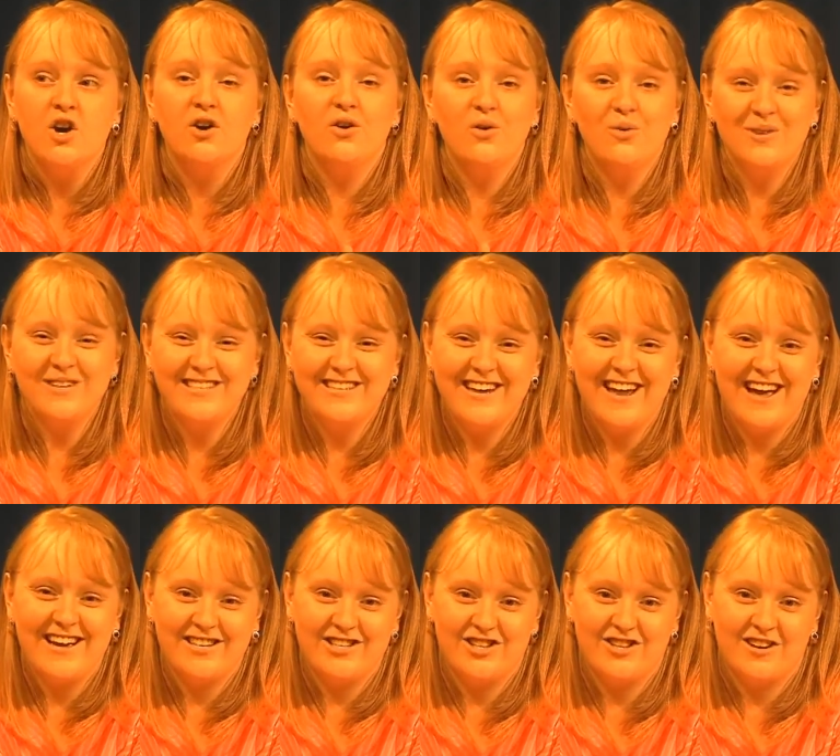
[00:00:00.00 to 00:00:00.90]
who was an
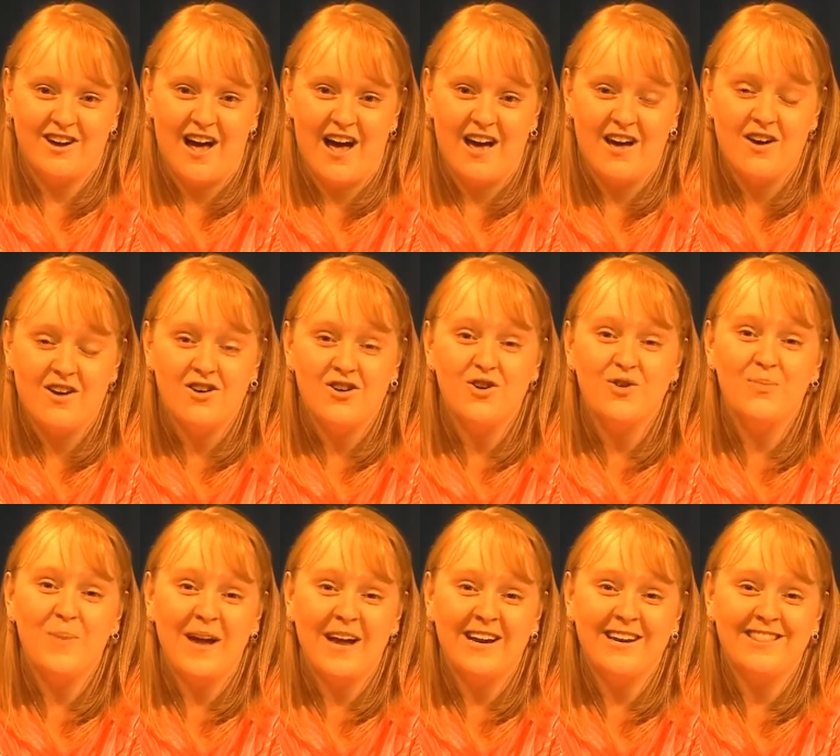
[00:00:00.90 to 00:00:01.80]
astronaut who
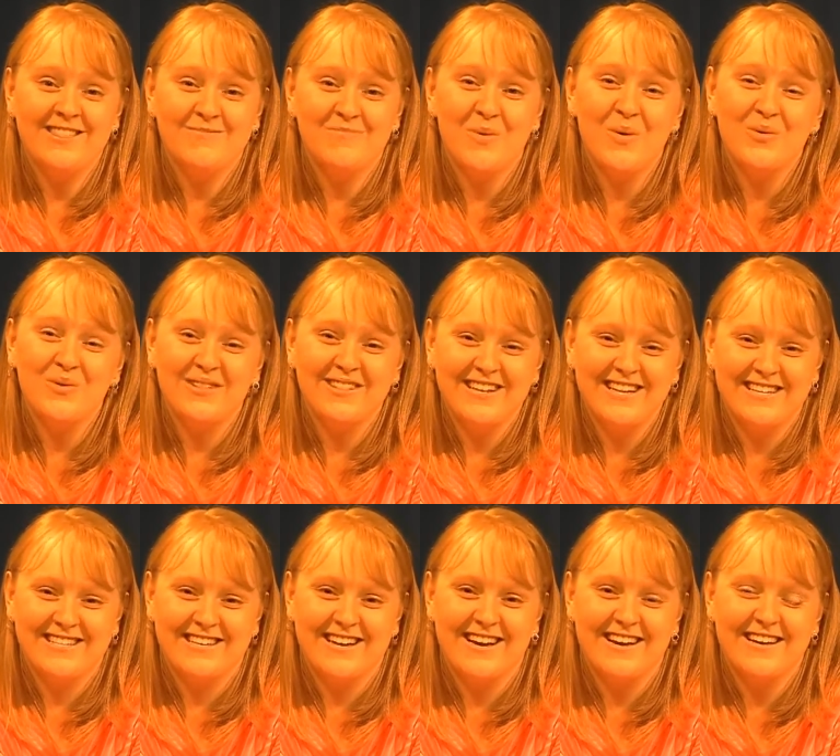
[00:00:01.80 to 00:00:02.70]
painted the Mona
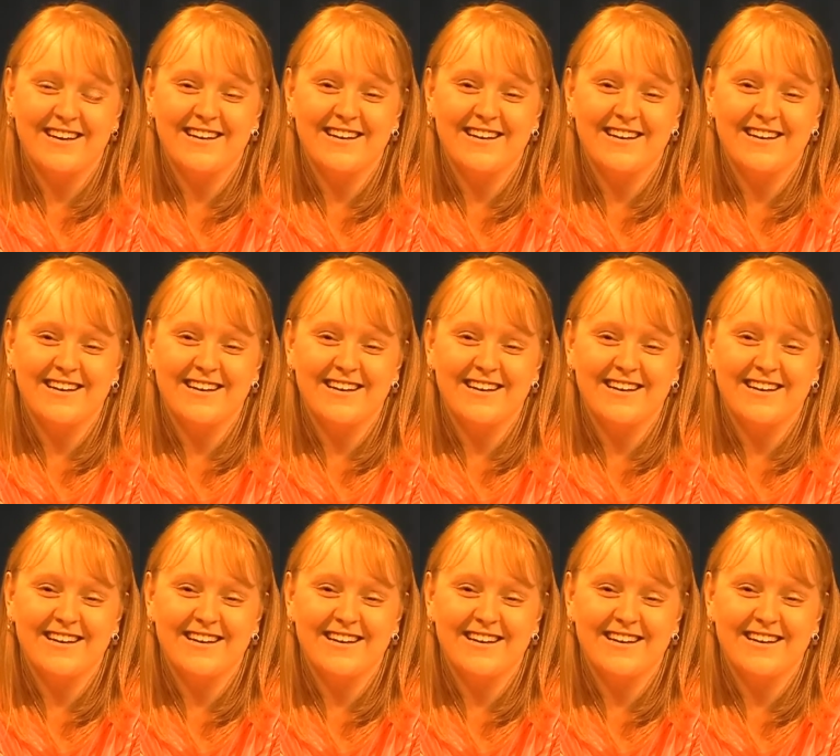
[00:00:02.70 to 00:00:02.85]
Lisa